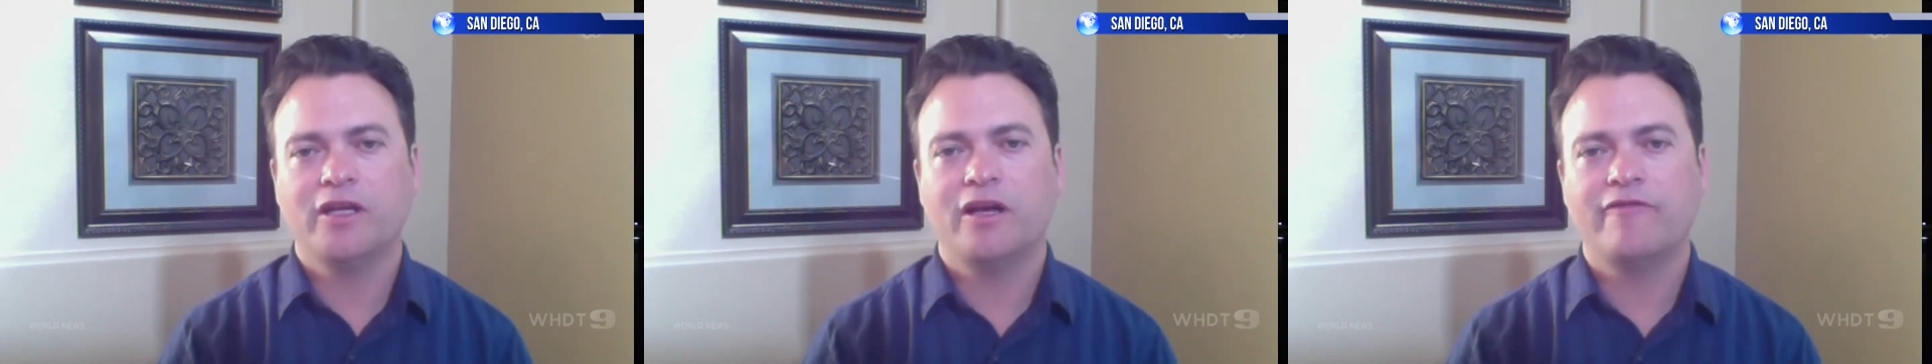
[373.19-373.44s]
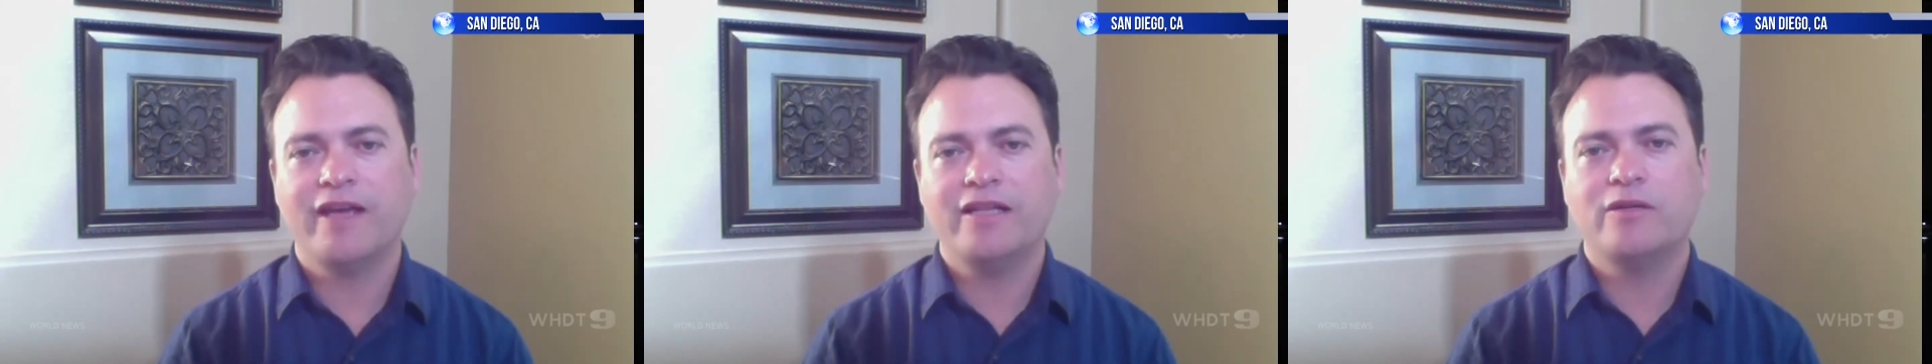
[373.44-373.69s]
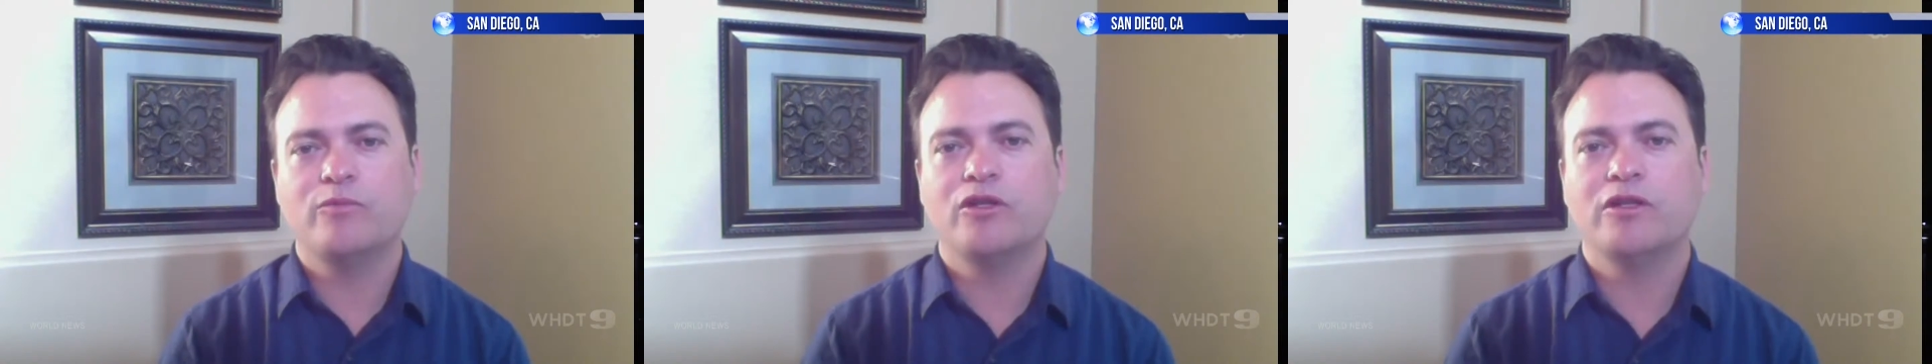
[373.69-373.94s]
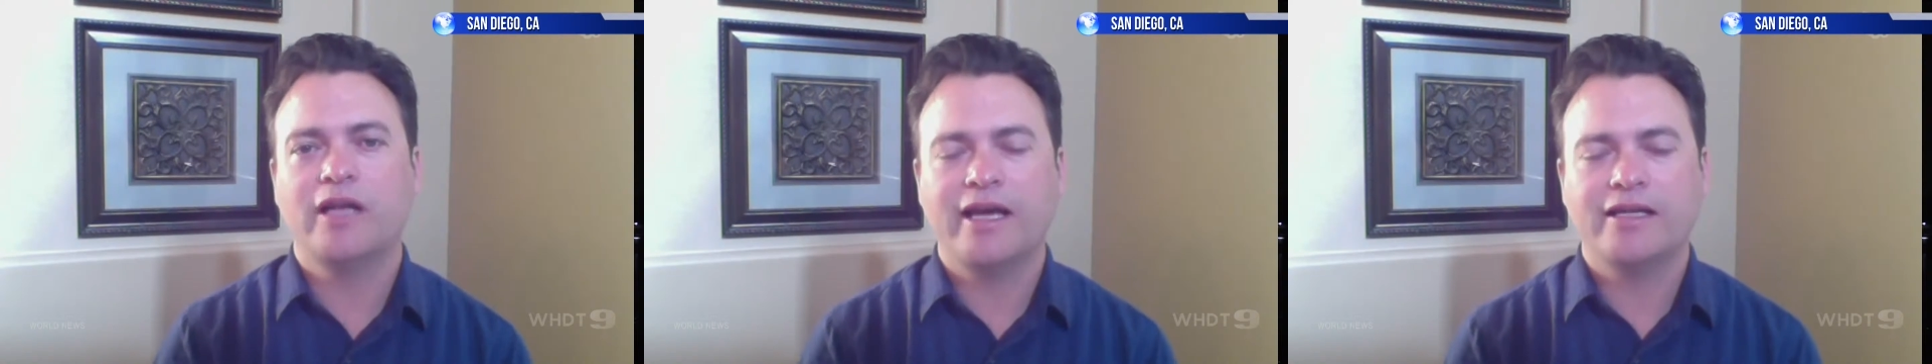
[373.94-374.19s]

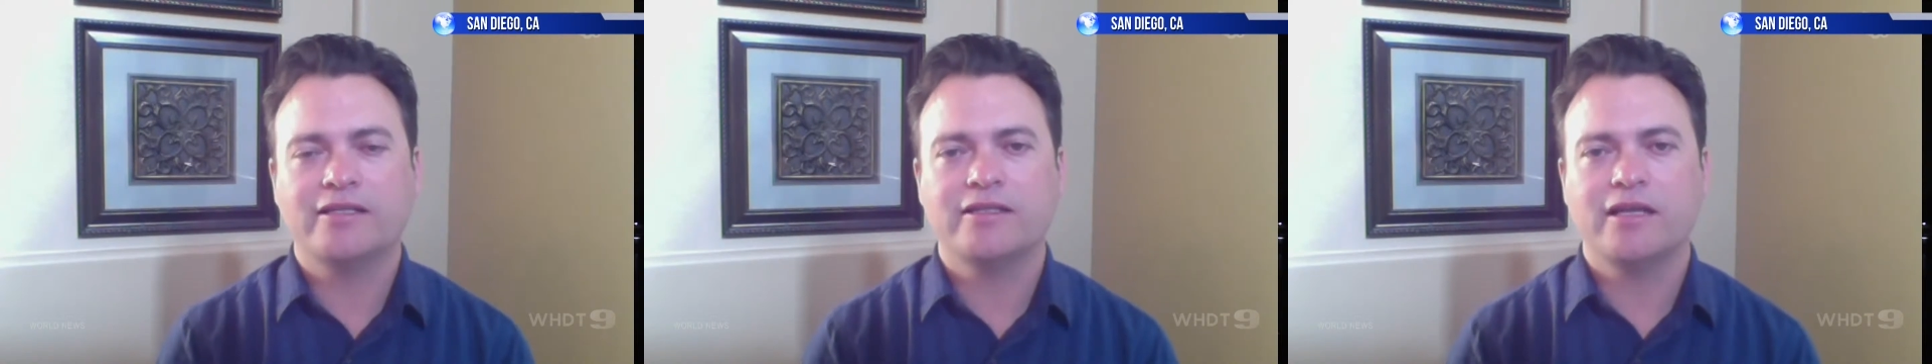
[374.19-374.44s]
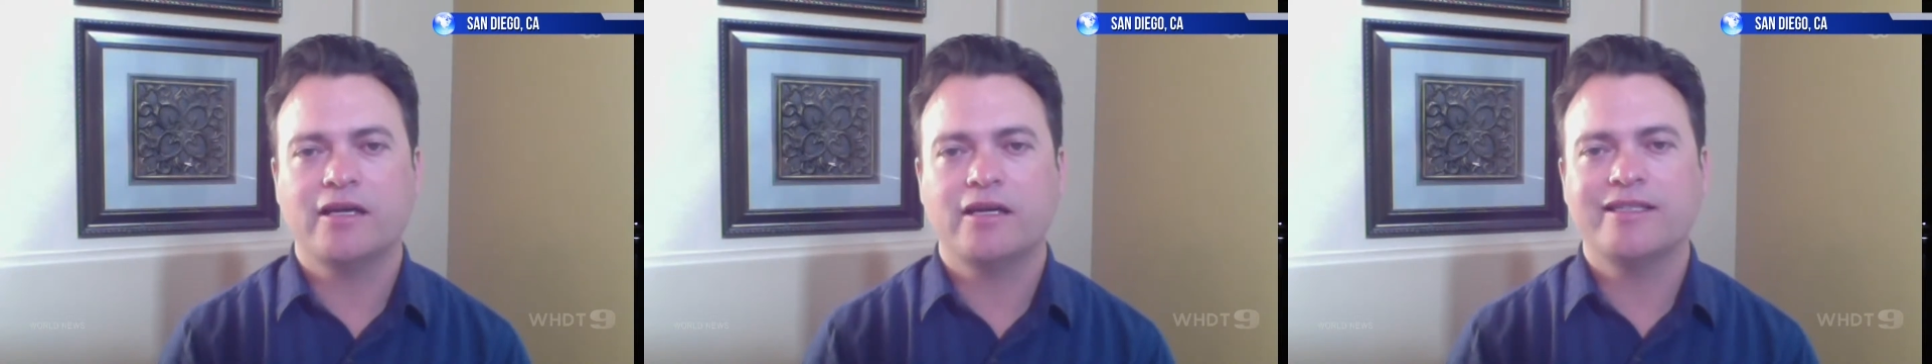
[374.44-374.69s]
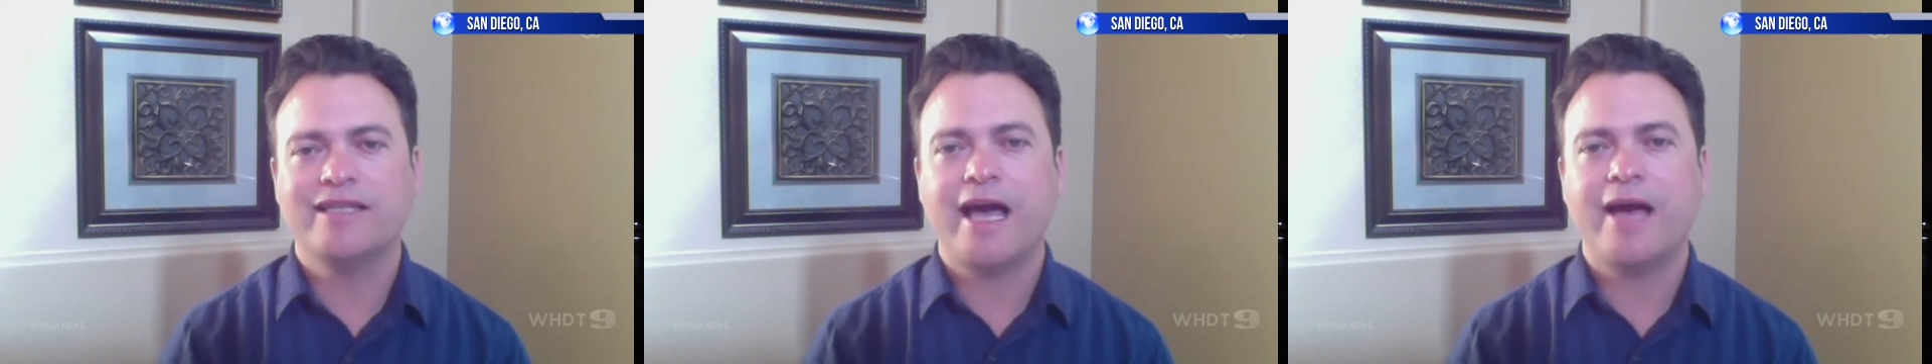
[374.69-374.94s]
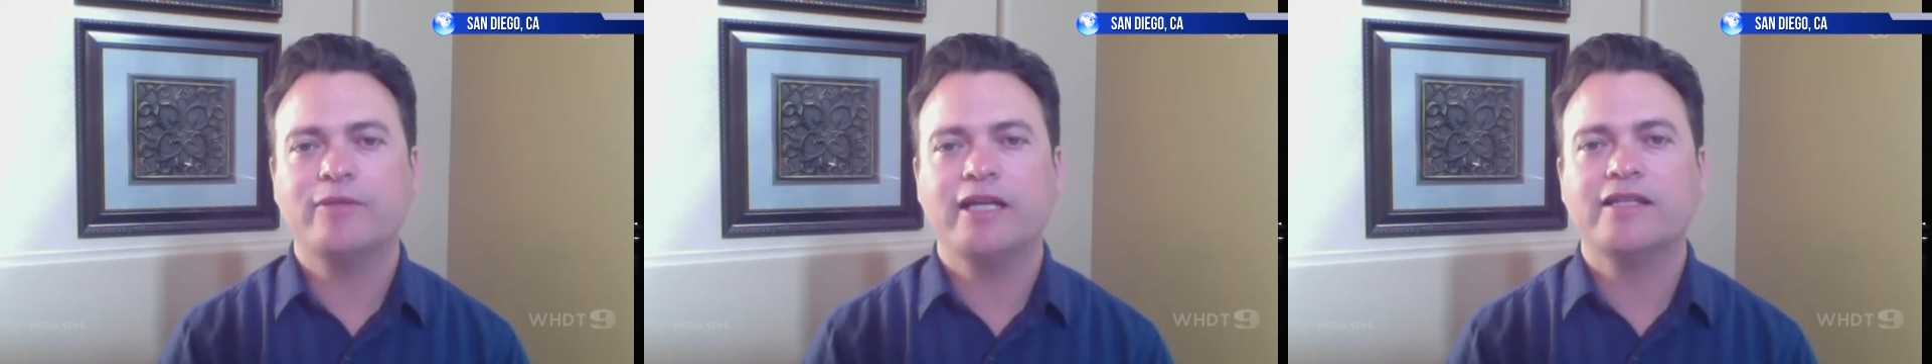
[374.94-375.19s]
available as
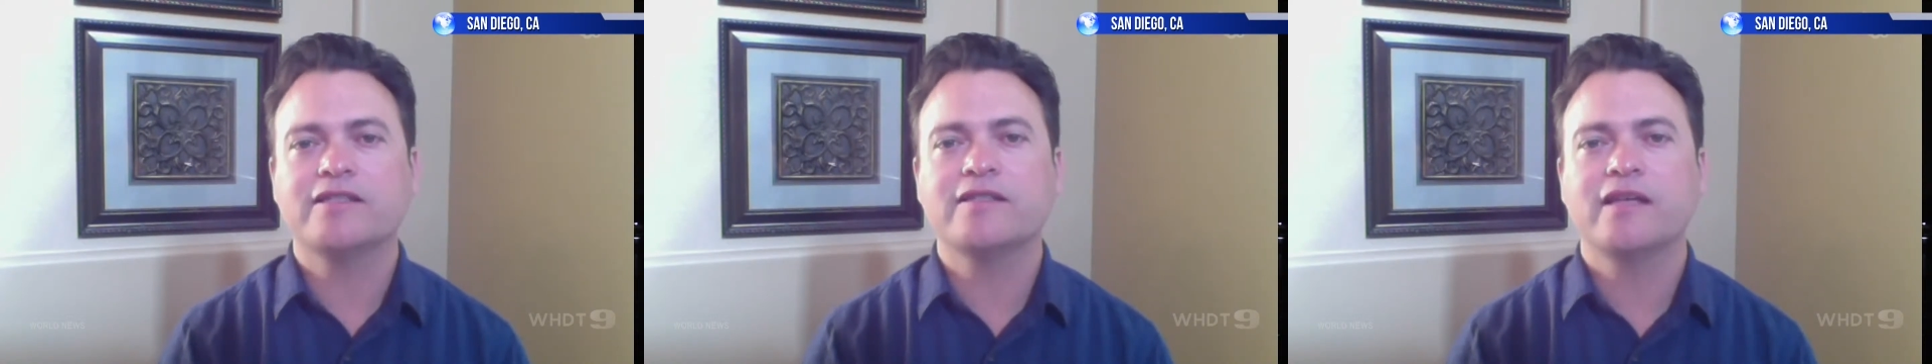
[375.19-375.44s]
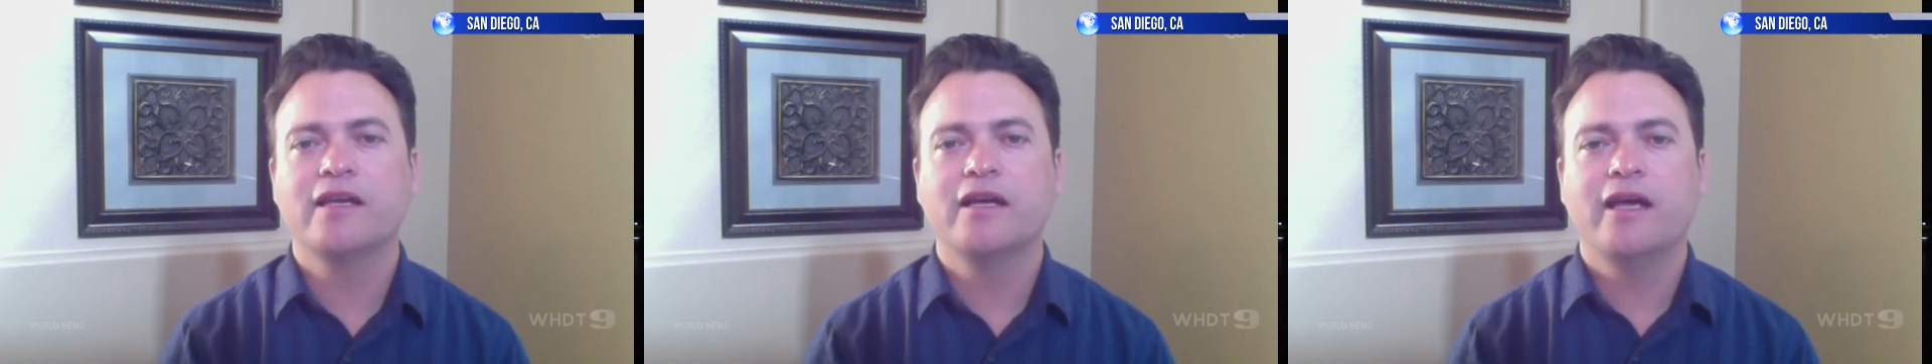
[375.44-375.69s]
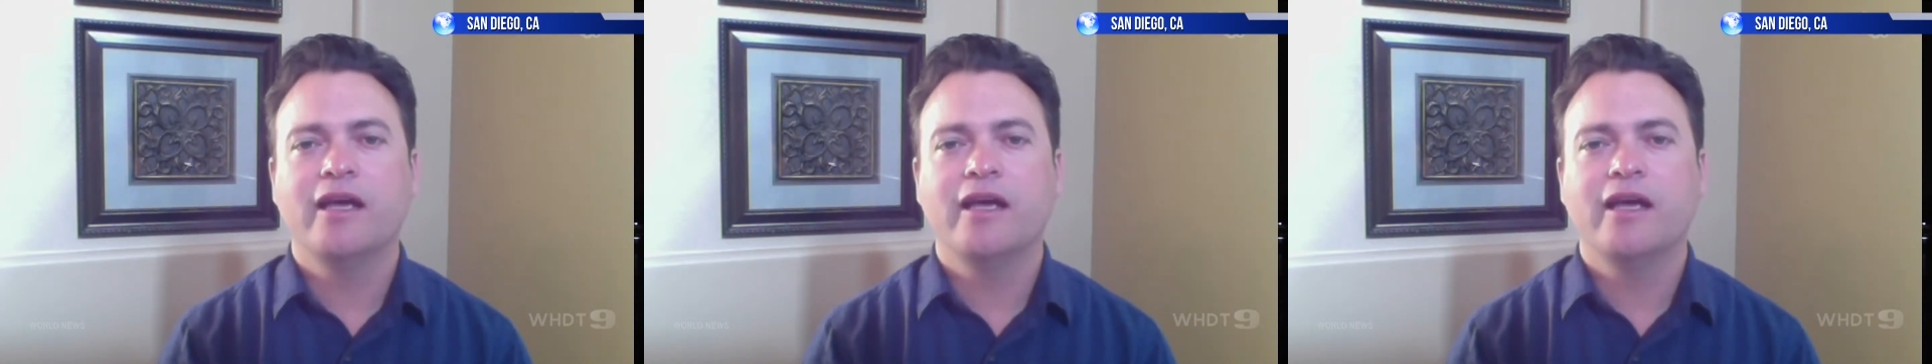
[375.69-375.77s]
tablets.